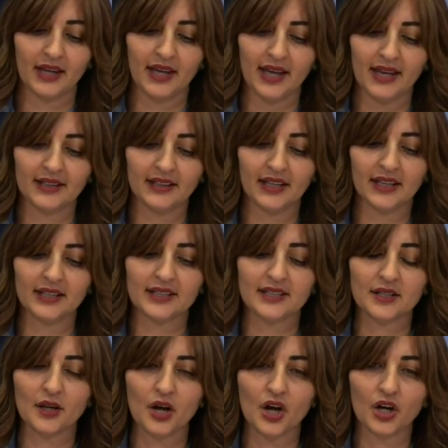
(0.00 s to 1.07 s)
and it's
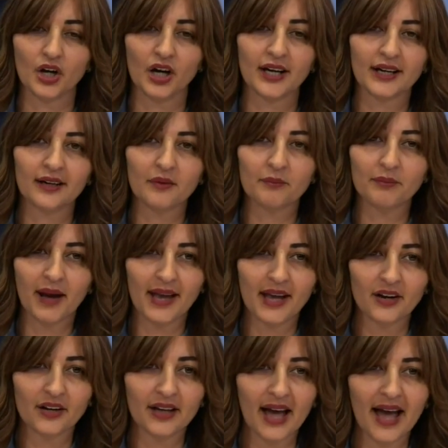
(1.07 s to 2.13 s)

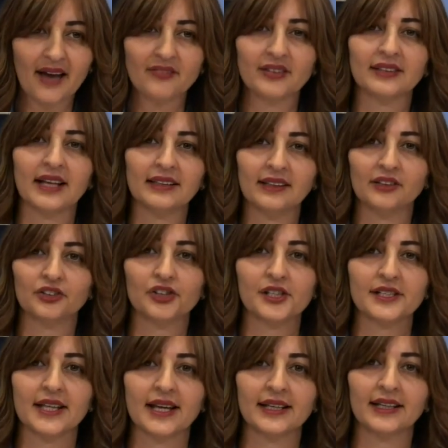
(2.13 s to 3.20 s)
by having that
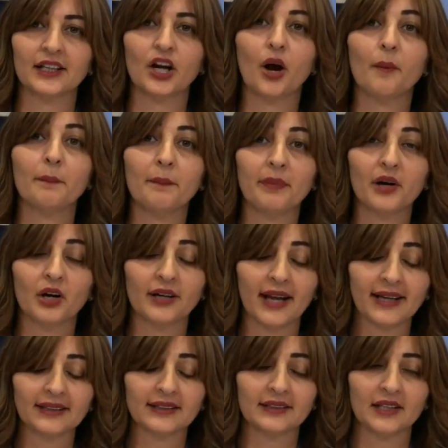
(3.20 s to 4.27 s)
understanding
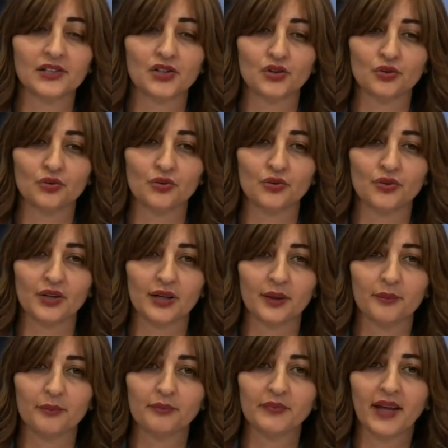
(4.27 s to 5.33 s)
connecting us to the
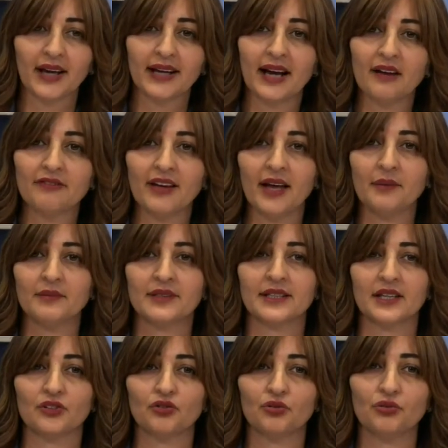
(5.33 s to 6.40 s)
kav
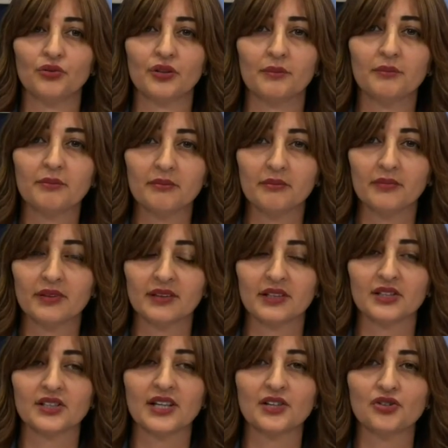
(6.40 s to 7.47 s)
emtza, to the
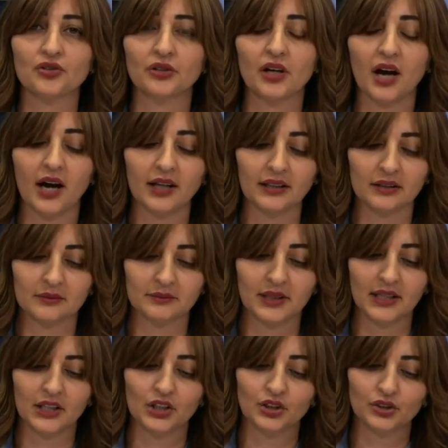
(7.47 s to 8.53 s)
central column,
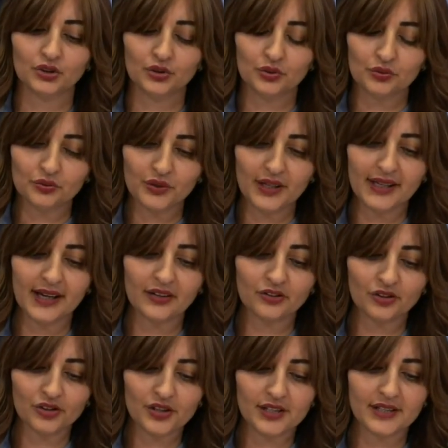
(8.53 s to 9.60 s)
to really
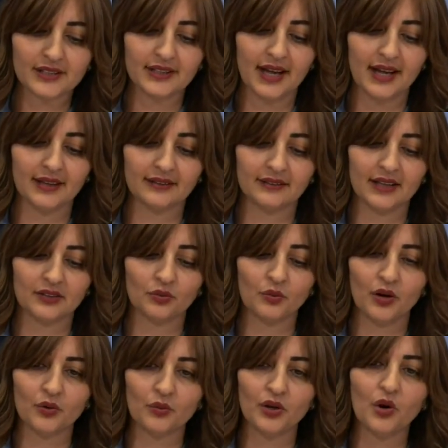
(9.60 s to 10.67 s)
understand that
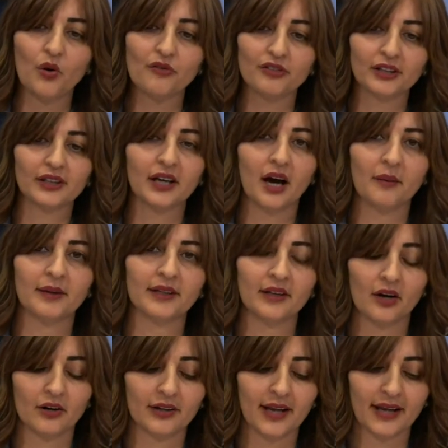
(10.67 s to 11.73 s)
when we overcome in
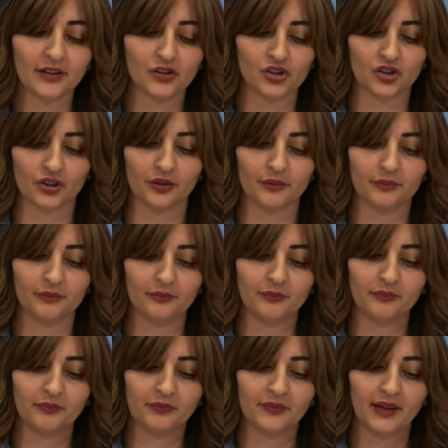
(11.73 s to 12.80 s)
our nature,
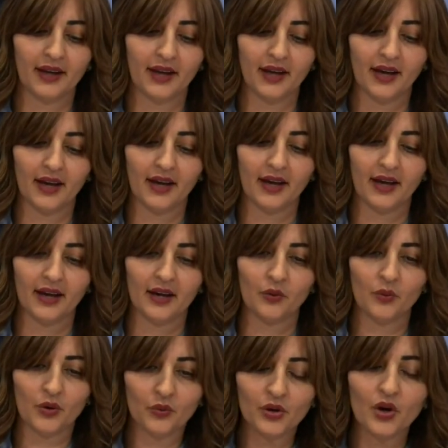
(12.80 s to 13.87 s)
when